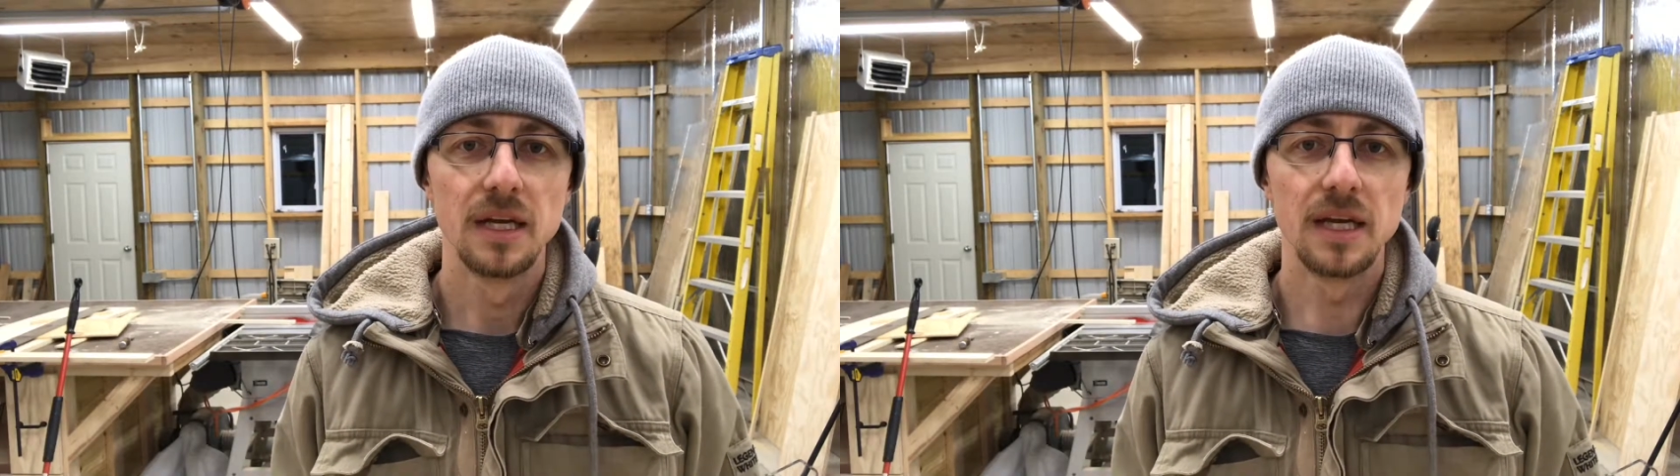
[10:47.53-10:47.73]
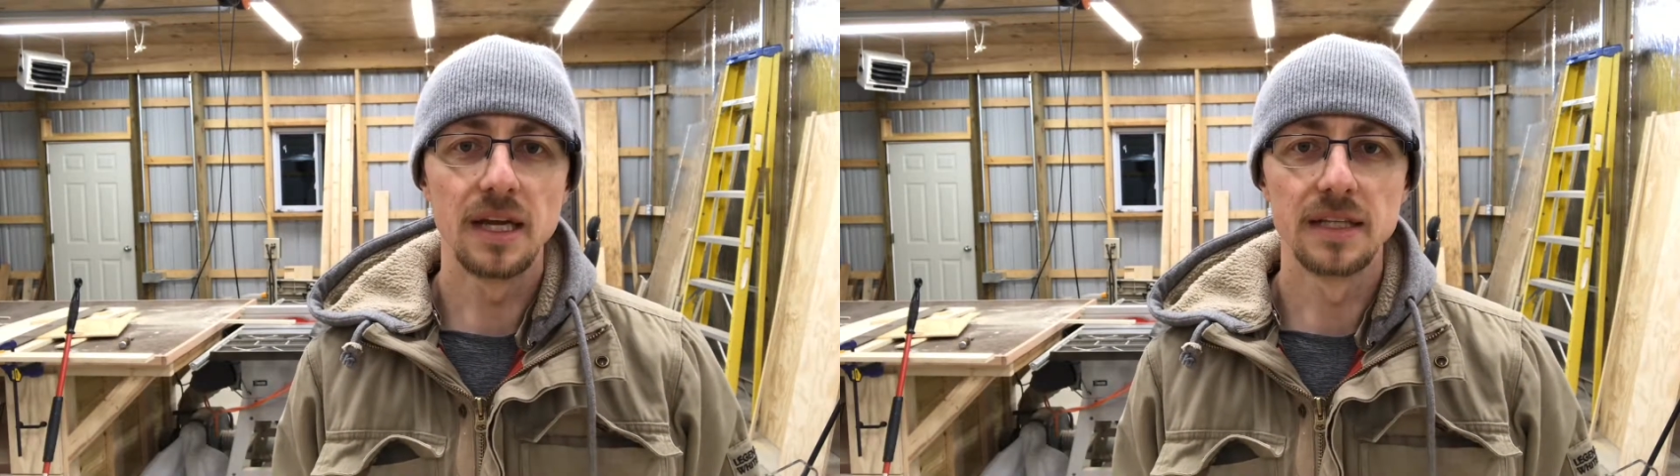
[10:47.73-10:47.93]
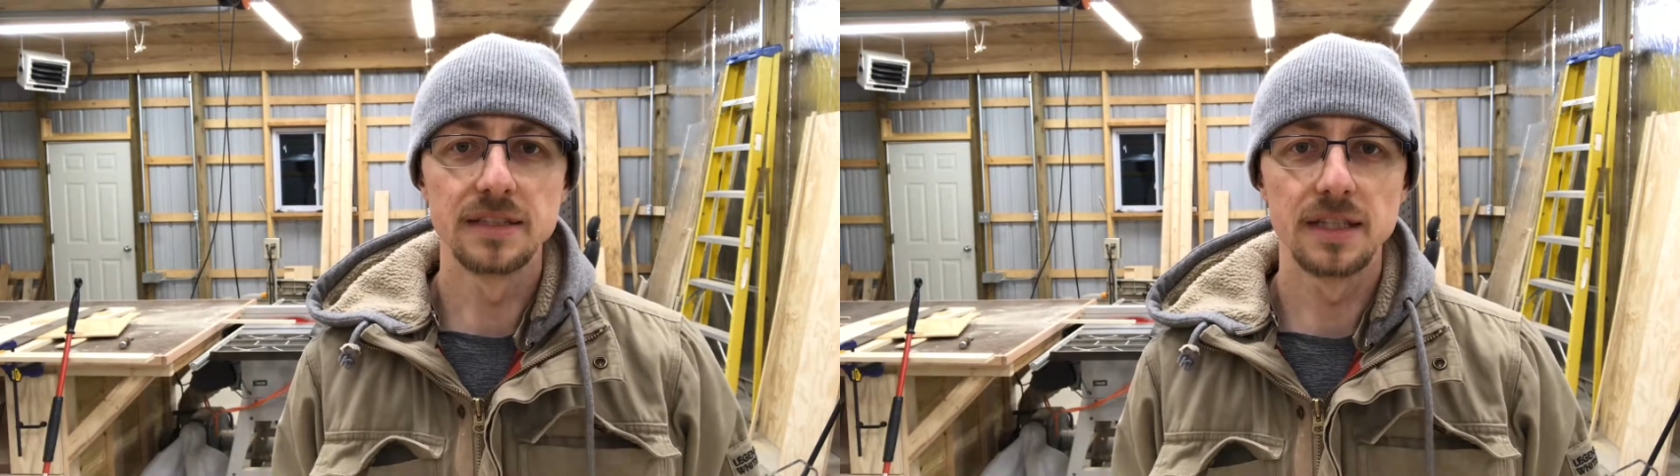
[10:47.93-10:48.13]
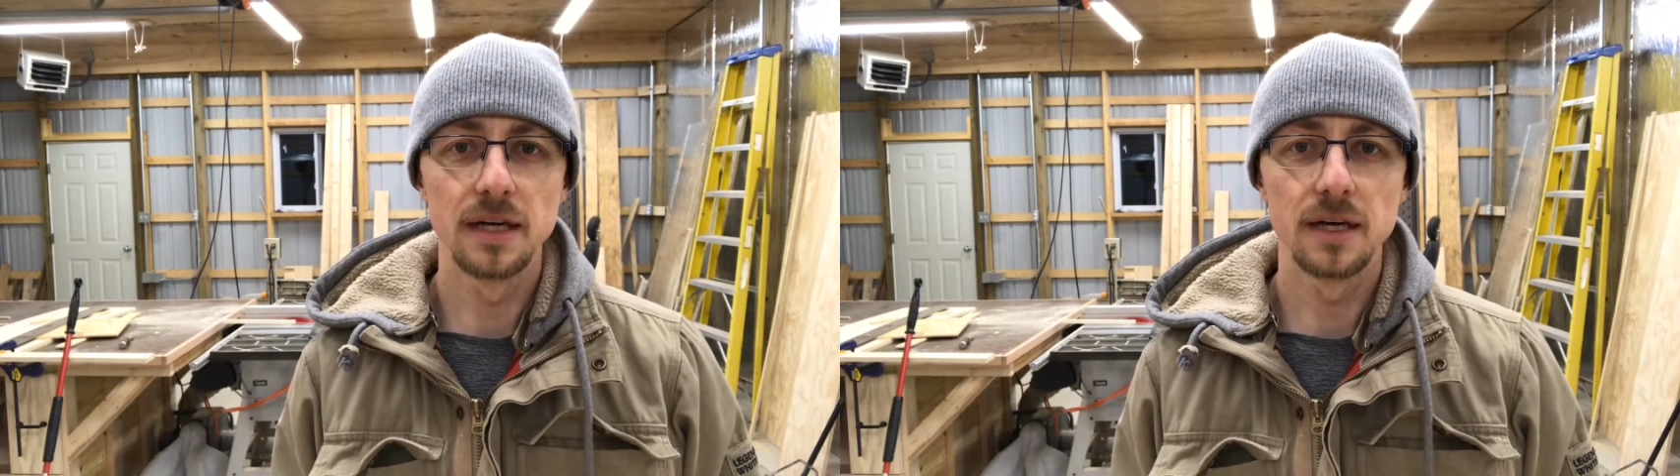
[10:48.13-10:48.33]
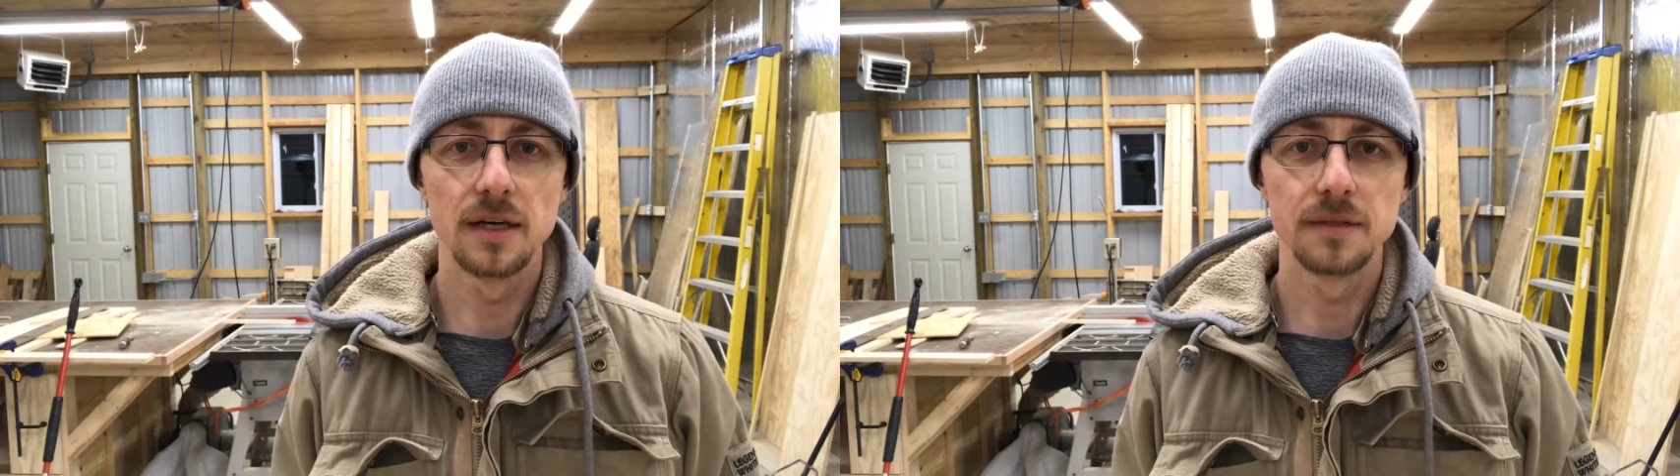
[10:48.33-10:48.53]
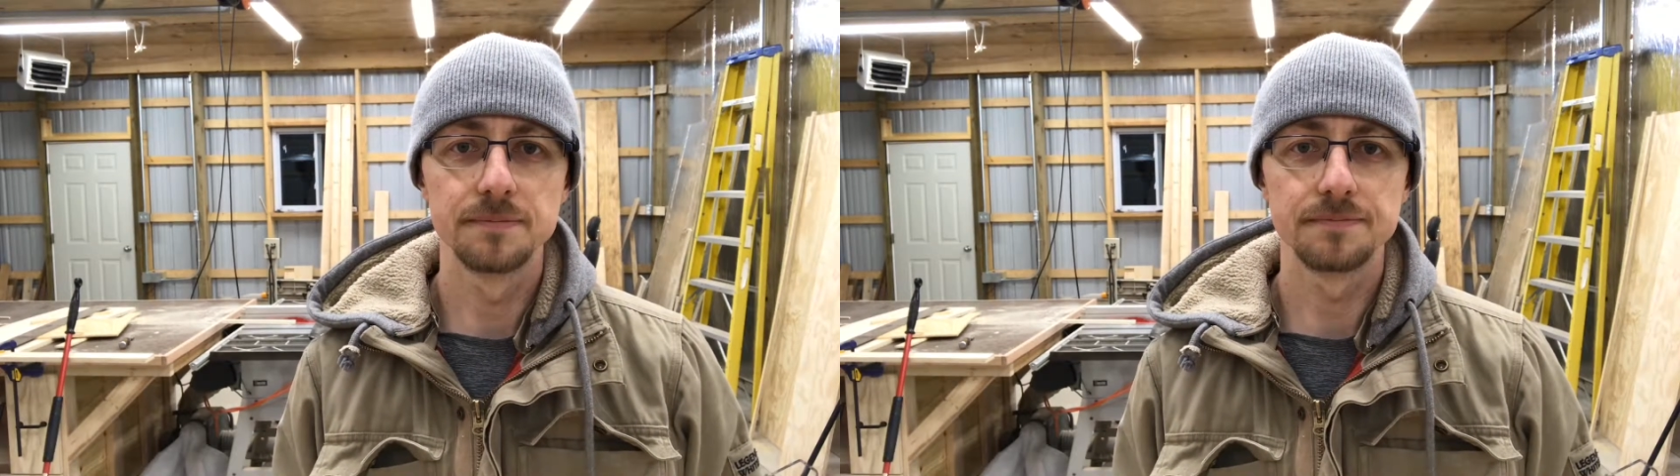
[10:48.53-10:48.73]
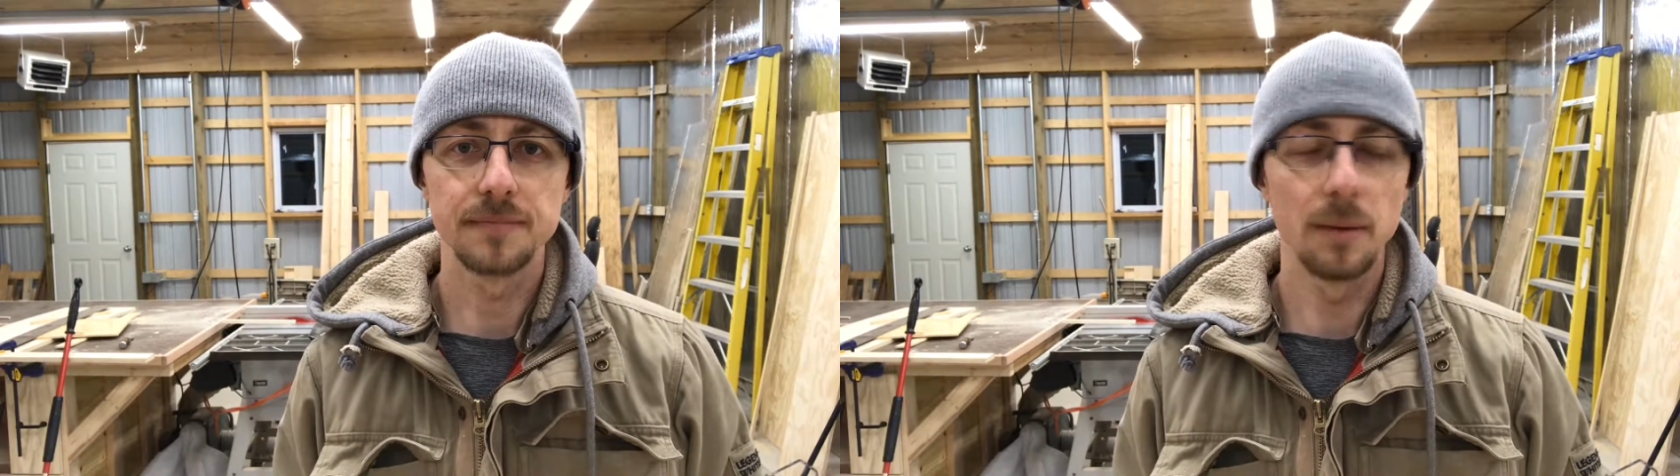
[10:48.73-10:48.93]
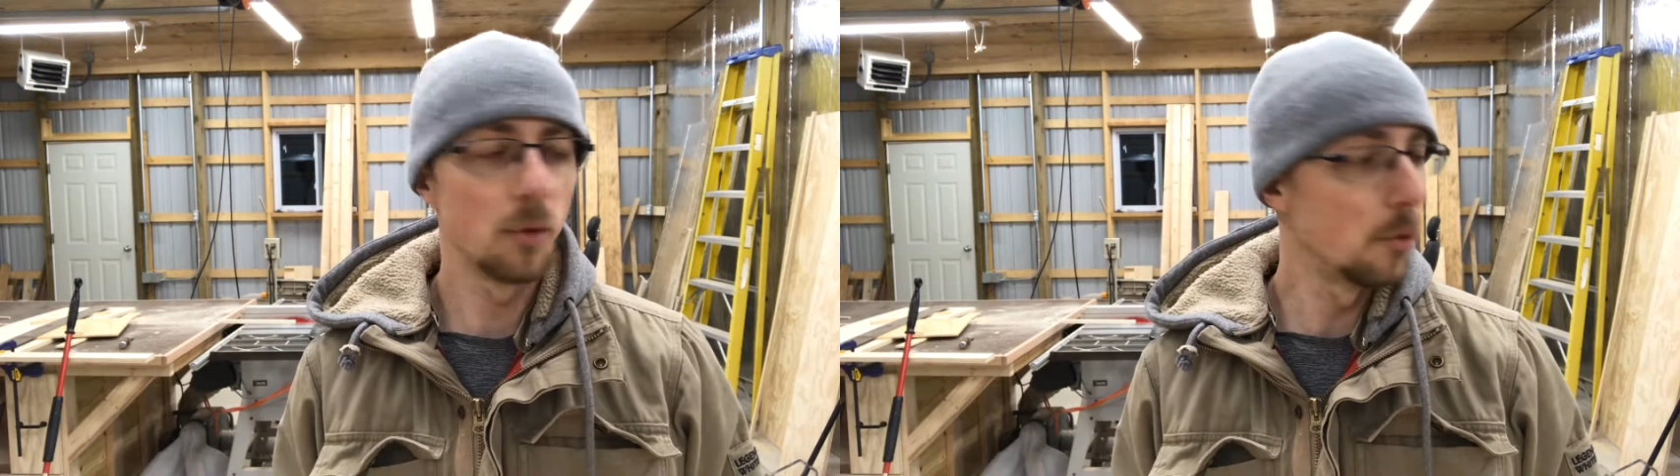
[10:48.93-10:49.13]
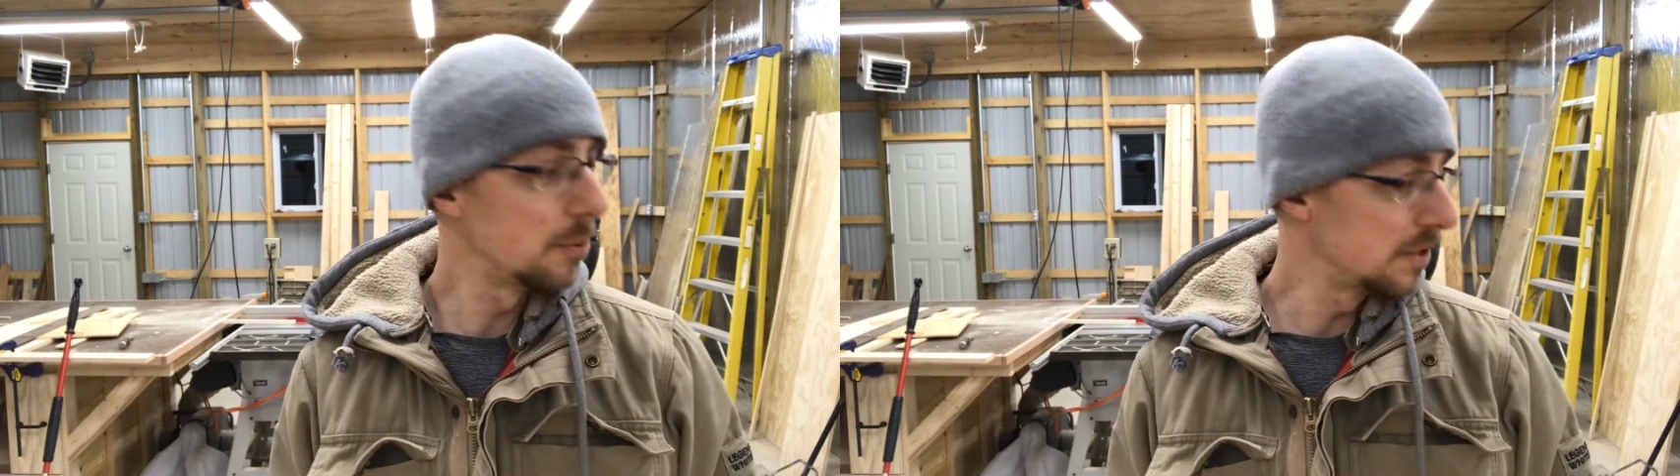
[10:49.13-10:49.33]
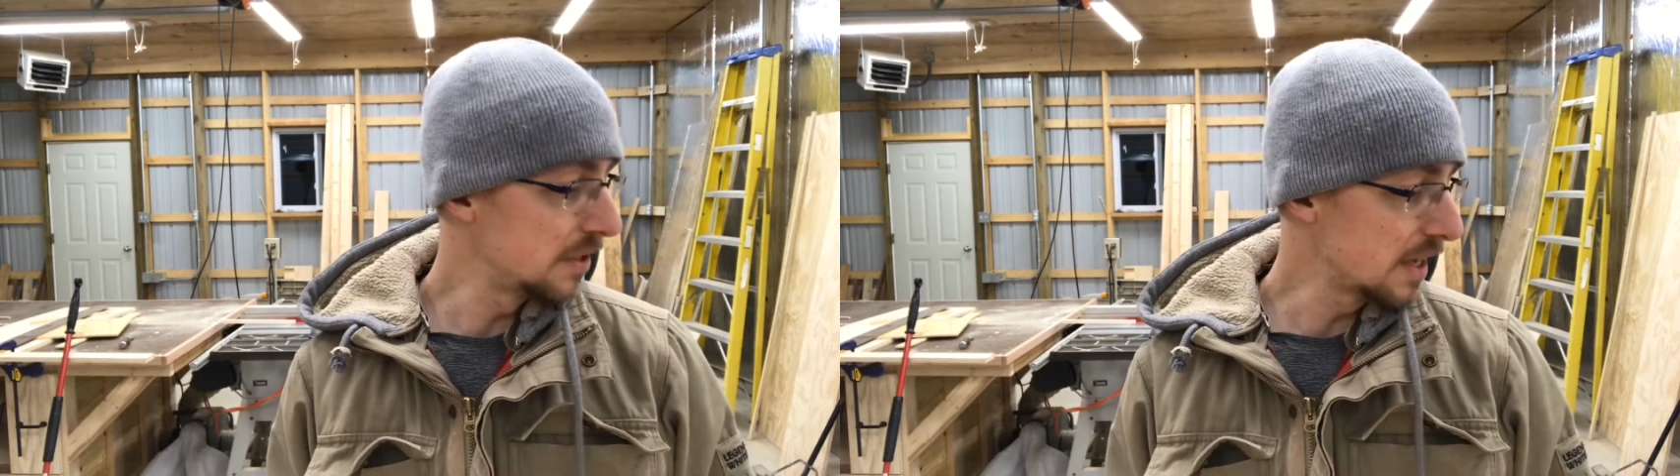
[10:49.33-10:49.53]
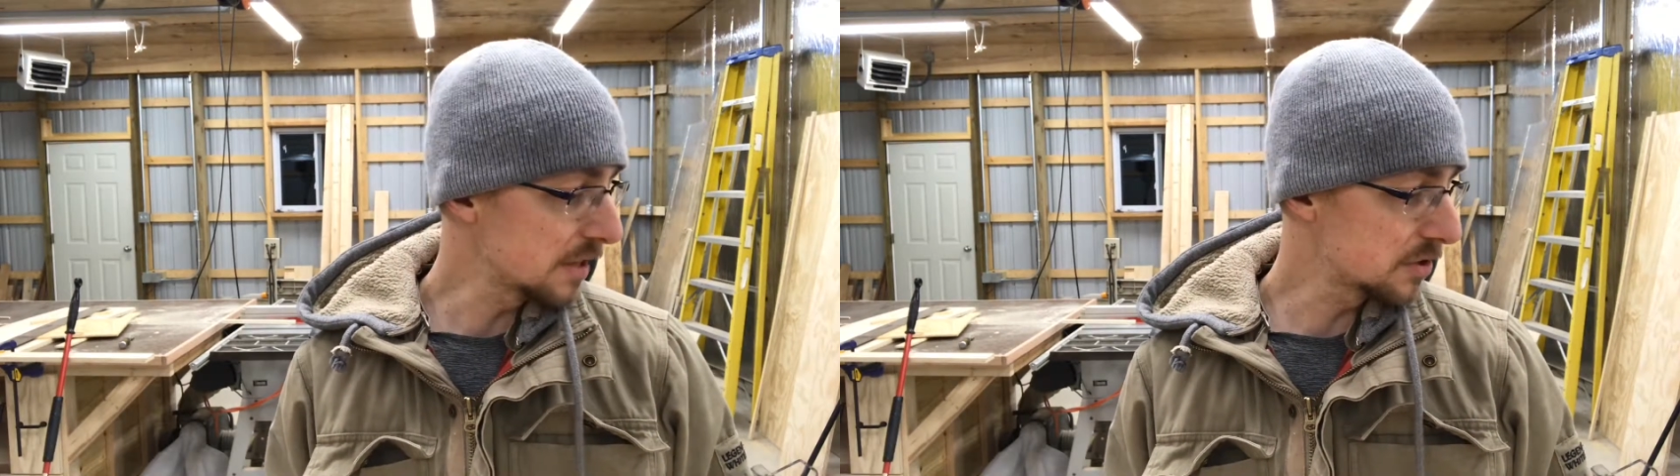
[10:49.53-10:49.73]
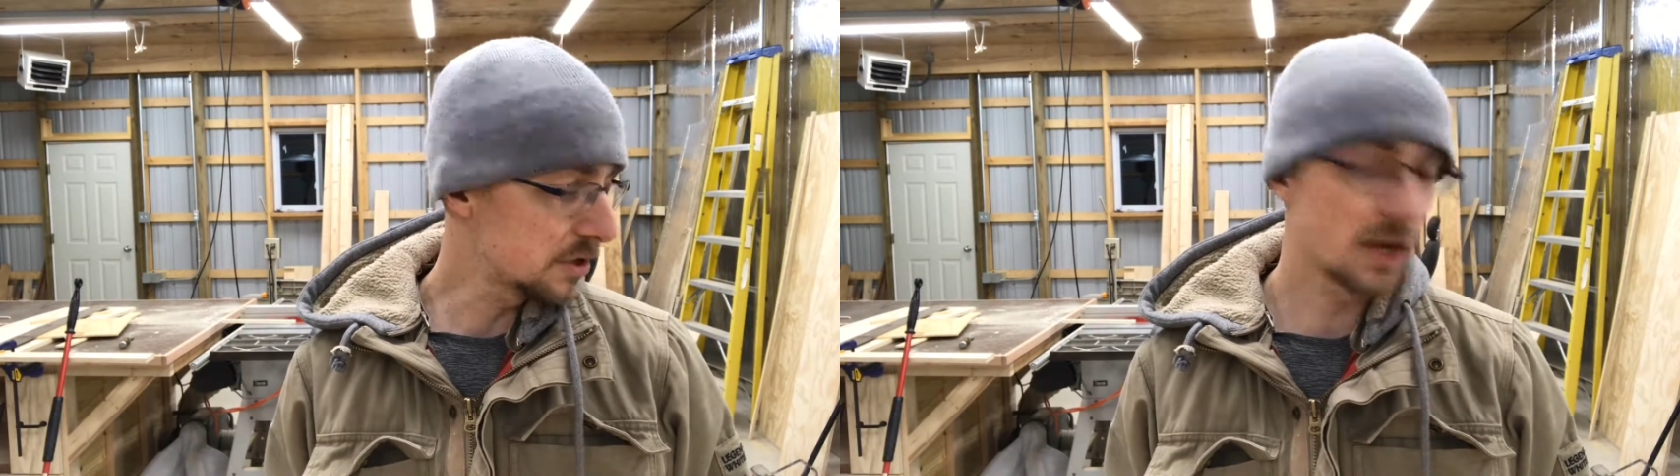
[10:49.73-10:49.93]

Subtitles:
And I'm hoping the next